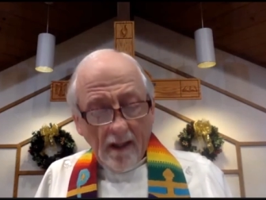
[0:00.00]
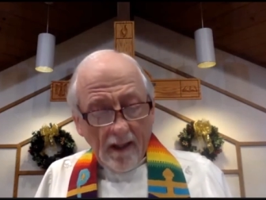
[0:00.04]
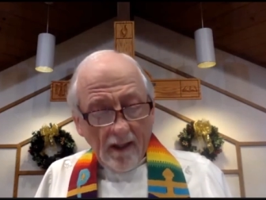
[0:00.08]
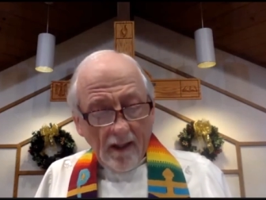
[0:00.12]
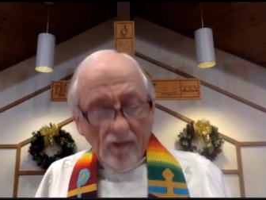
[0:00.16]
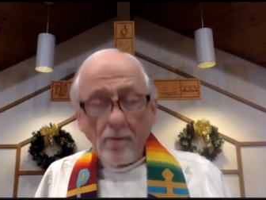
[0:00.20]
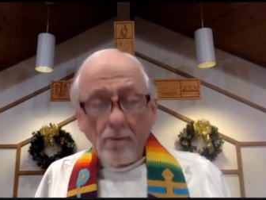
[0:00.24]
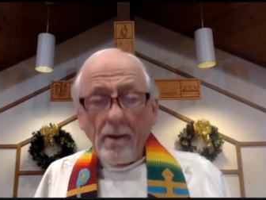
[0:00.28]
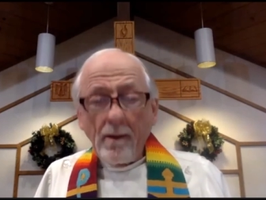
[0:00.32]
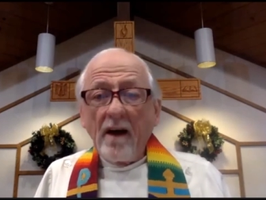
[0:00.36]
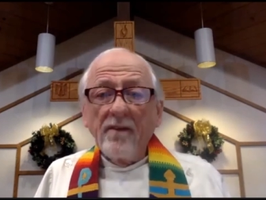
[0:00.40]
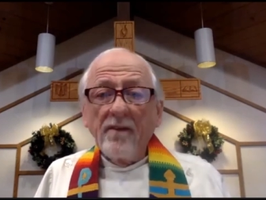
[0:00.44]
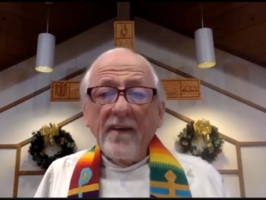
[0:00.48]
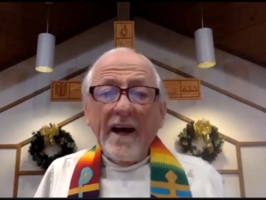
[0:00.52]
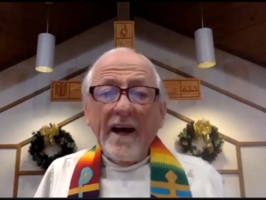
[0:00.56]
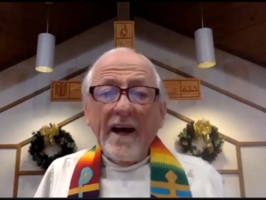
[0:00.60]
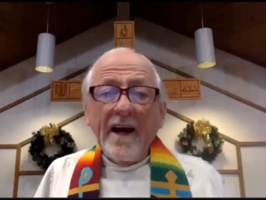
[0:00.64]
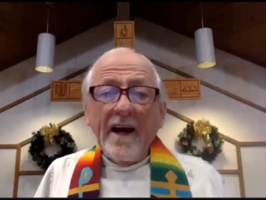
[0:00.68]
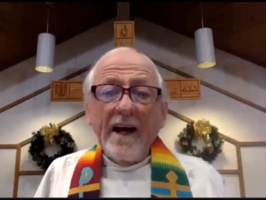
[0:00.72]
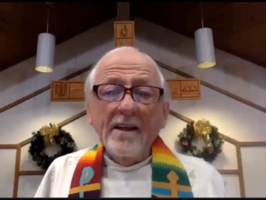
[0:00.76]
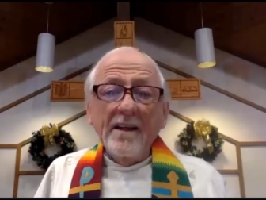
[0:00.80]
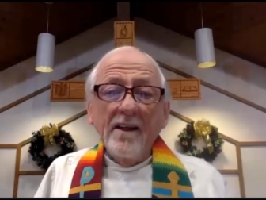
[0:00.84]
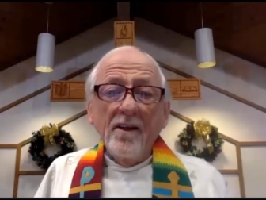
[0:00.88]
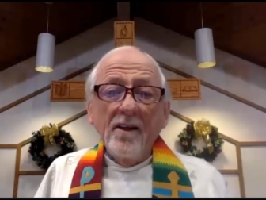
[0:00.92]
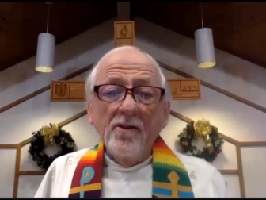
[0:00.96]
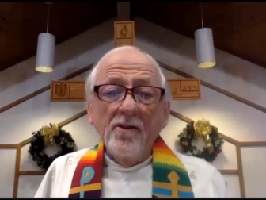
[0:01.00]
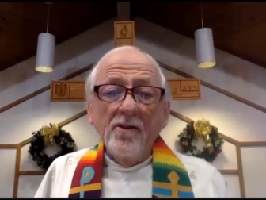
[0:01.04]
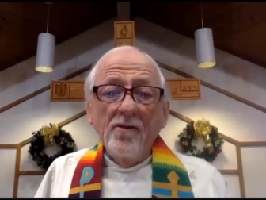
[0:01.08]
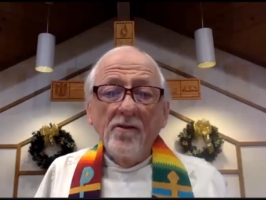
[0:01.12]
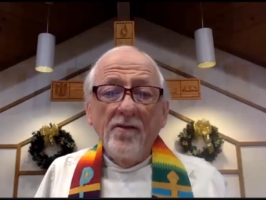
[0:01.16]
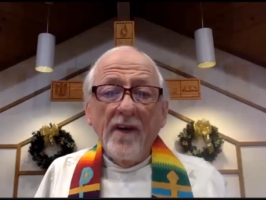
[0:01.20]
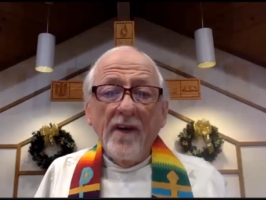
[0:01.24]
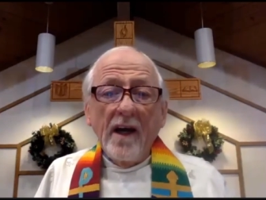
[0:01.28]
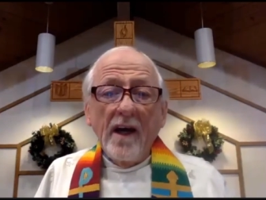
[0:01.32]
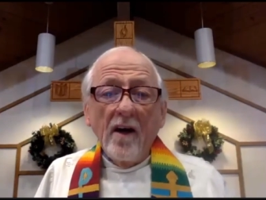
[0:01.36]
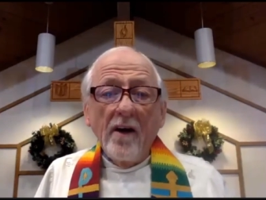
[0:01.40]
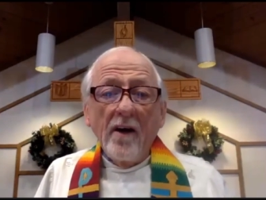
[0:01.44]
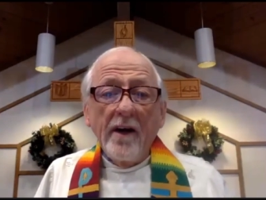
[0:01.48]
As a matter of fact, it is
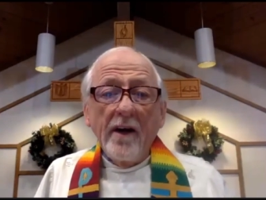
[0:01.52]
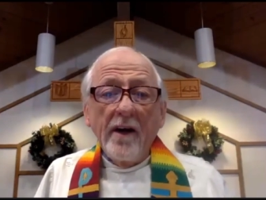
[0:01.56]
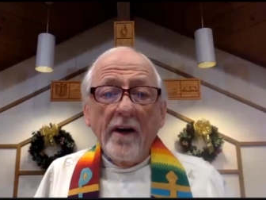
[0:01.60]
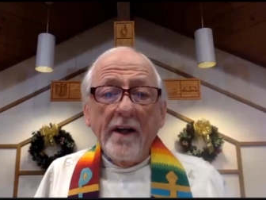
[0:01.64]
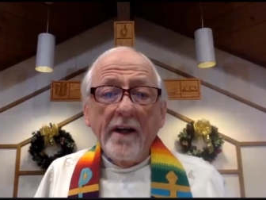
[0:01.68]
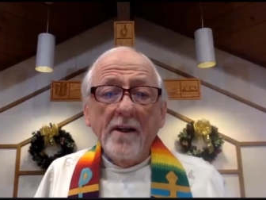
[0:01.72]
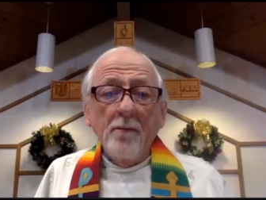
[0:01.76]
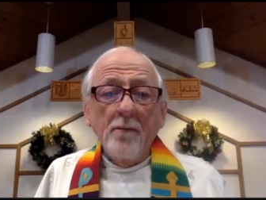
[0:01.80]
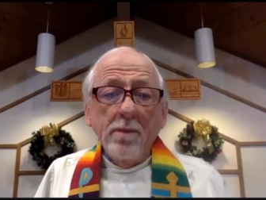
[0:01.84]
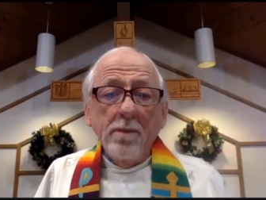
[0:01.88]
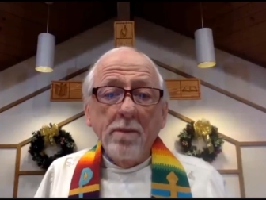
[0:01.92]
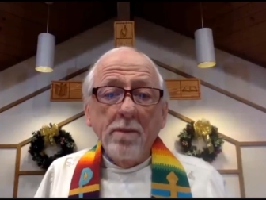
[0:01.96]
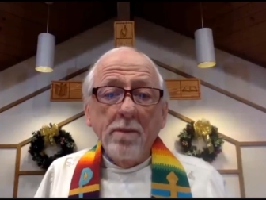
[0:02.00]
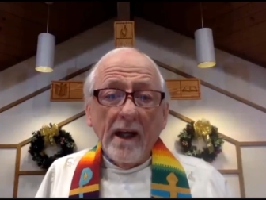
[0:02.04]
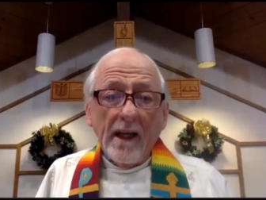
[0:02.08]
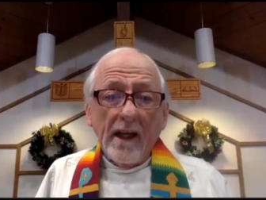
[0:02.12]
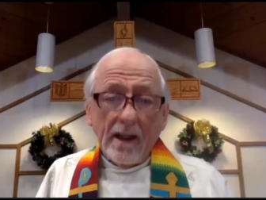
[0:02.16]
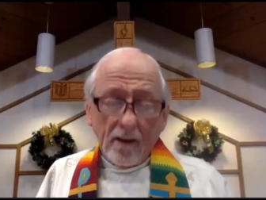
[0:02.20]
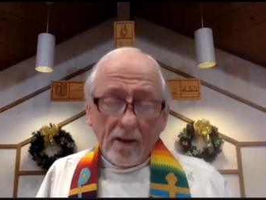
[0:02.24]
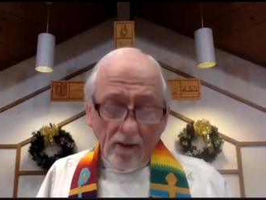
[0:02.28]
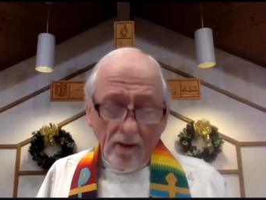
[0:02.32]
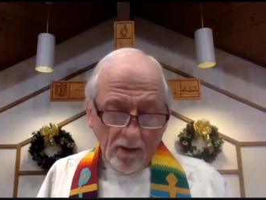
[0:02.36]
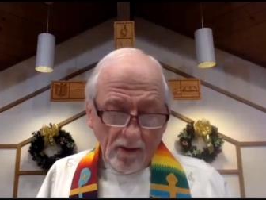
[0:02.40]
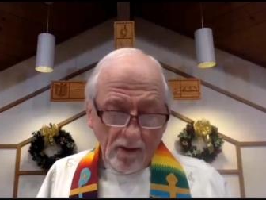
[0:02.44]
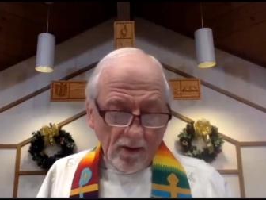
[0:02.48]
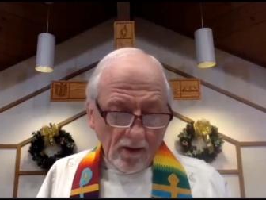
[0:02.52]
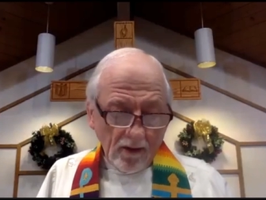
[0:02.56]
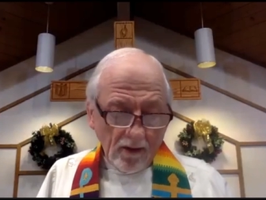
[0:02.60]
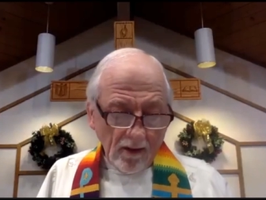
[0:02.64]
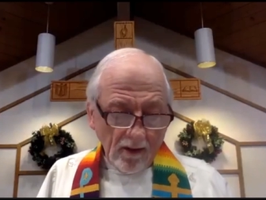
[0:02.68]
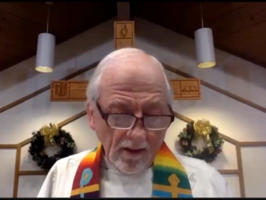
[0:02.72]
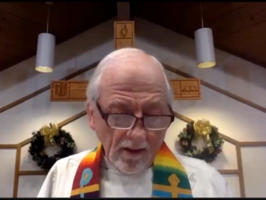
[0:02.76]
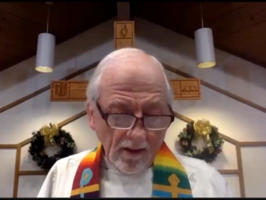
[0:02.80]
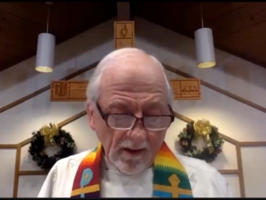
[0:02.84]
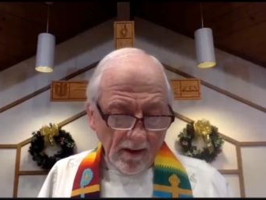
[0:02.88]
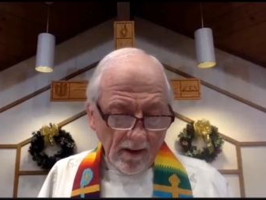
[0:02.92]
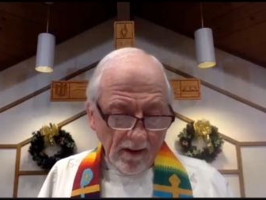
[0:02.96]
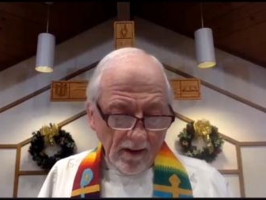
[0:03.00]
very complex.